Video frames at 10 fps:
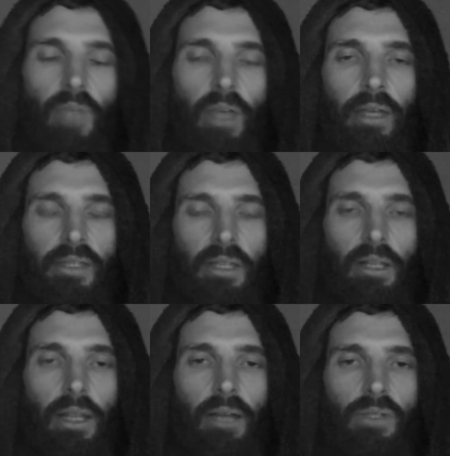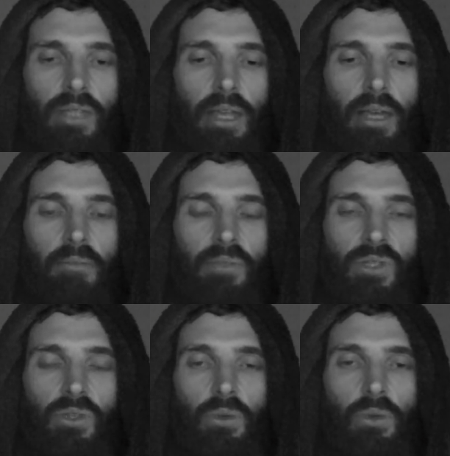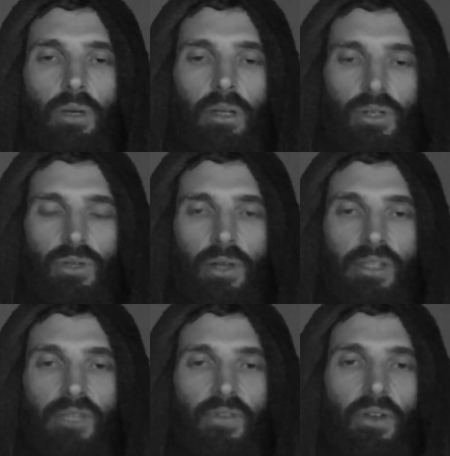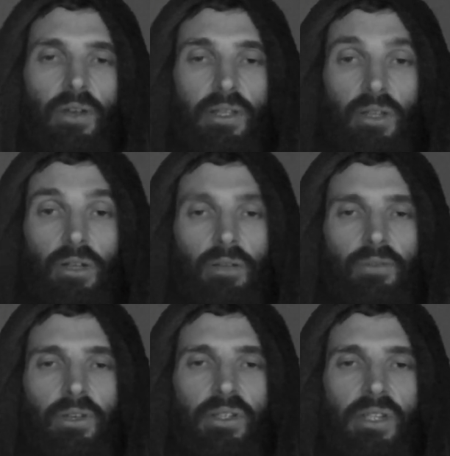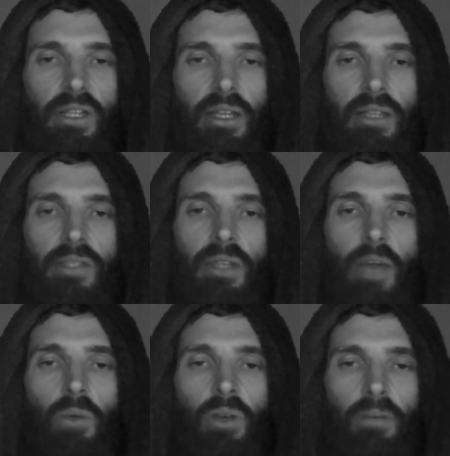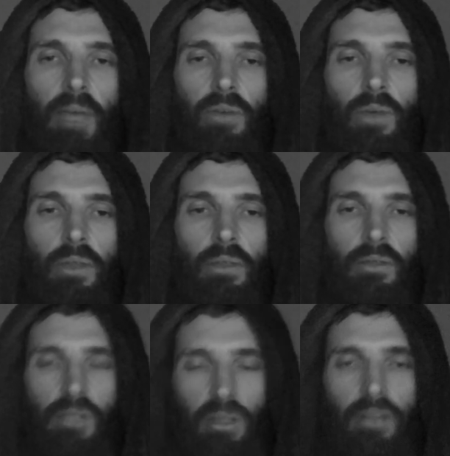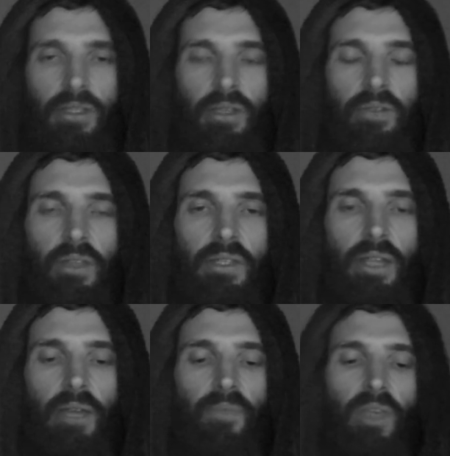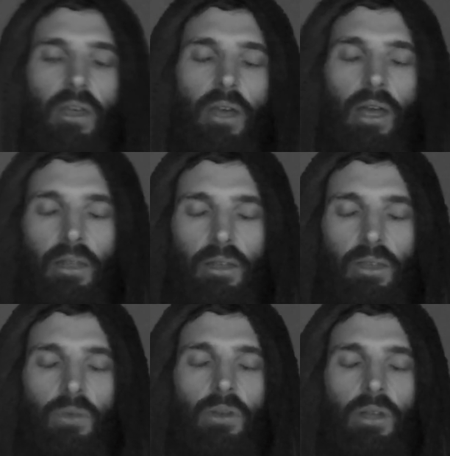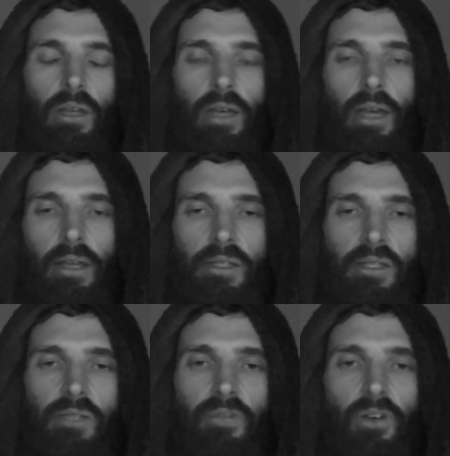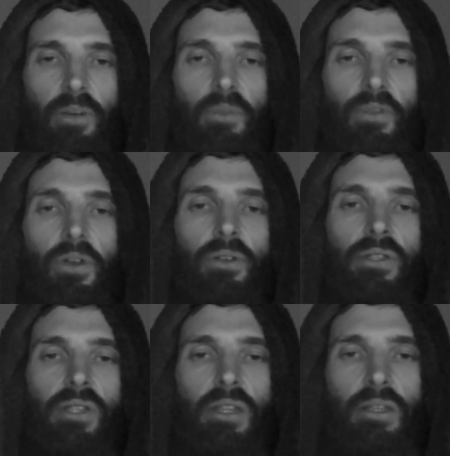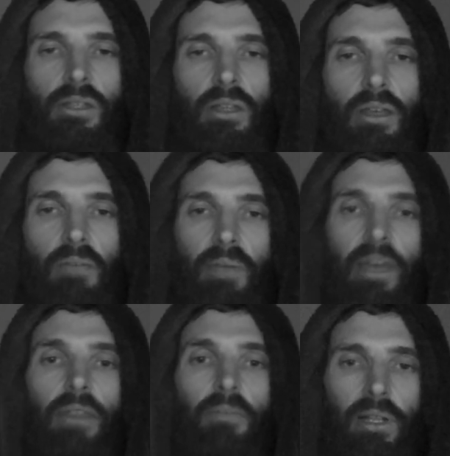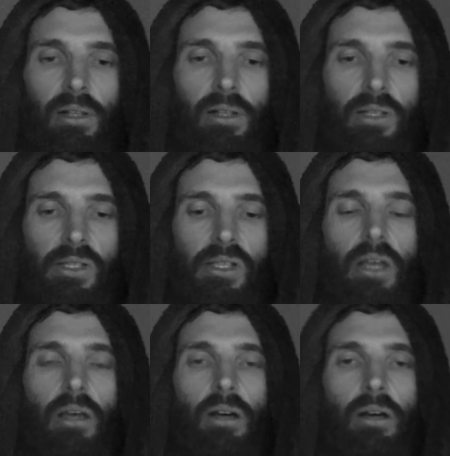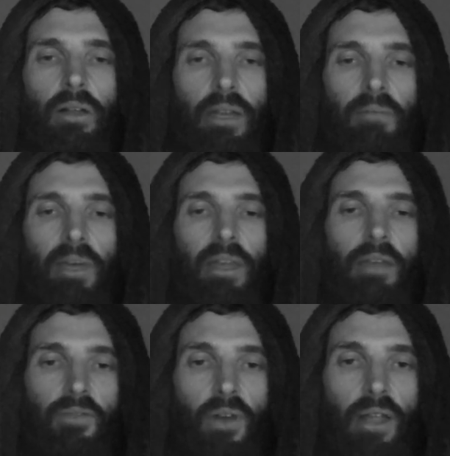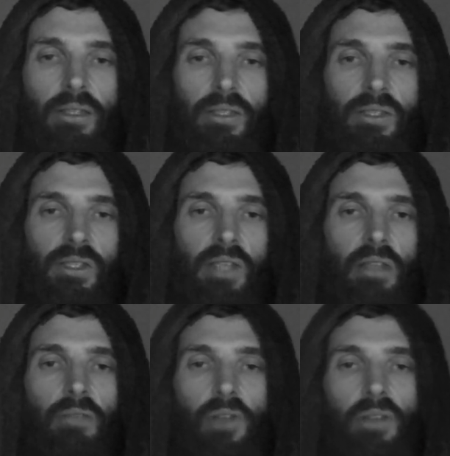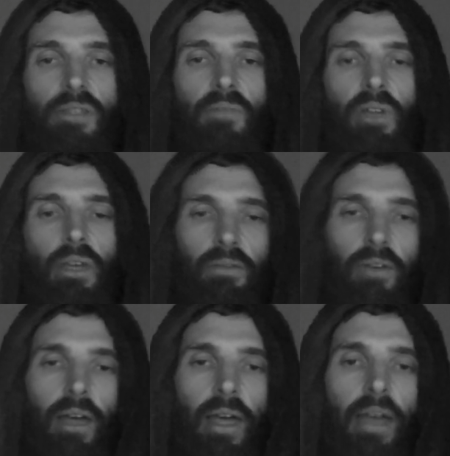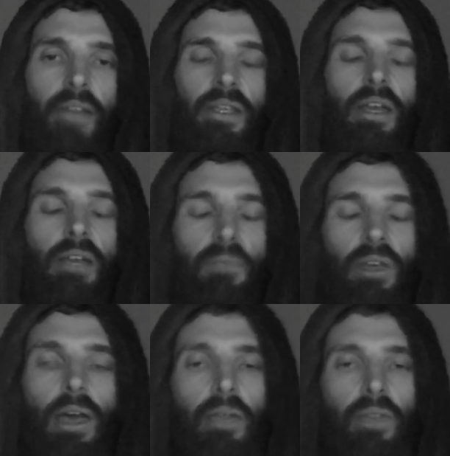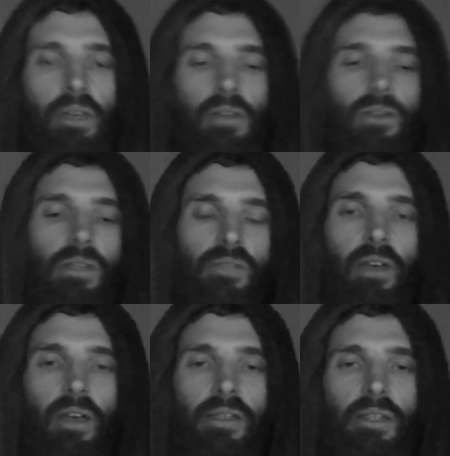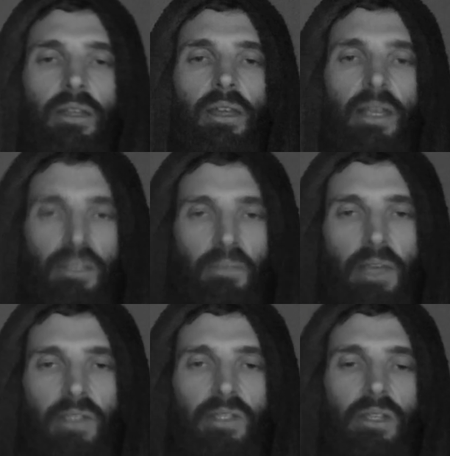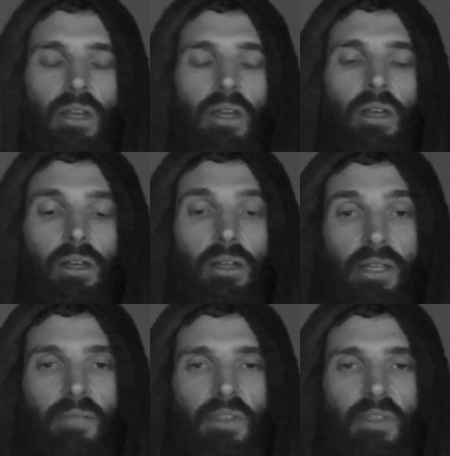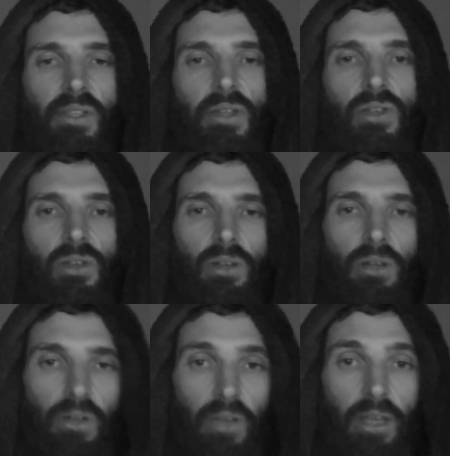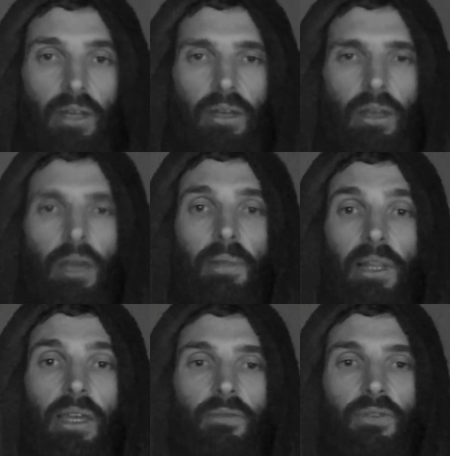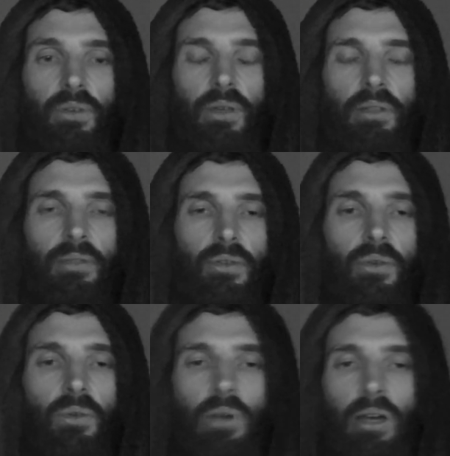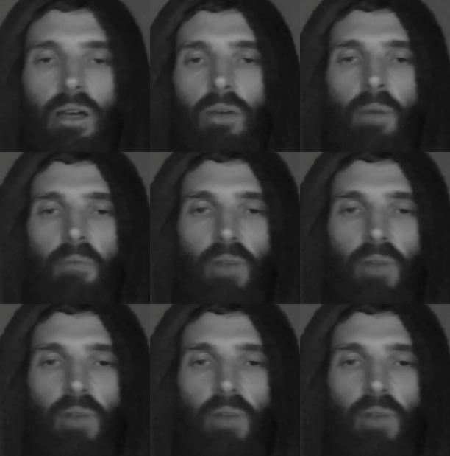it allows them to transfer it or convert it into network bandwidth so they can surf the internet. And the other one, it acts as a form of currency so they can pay their bills or they can pay their friends, send their friends money via airtime. And they can do this via sending SMS, text message, or they can, I believe, do it through a web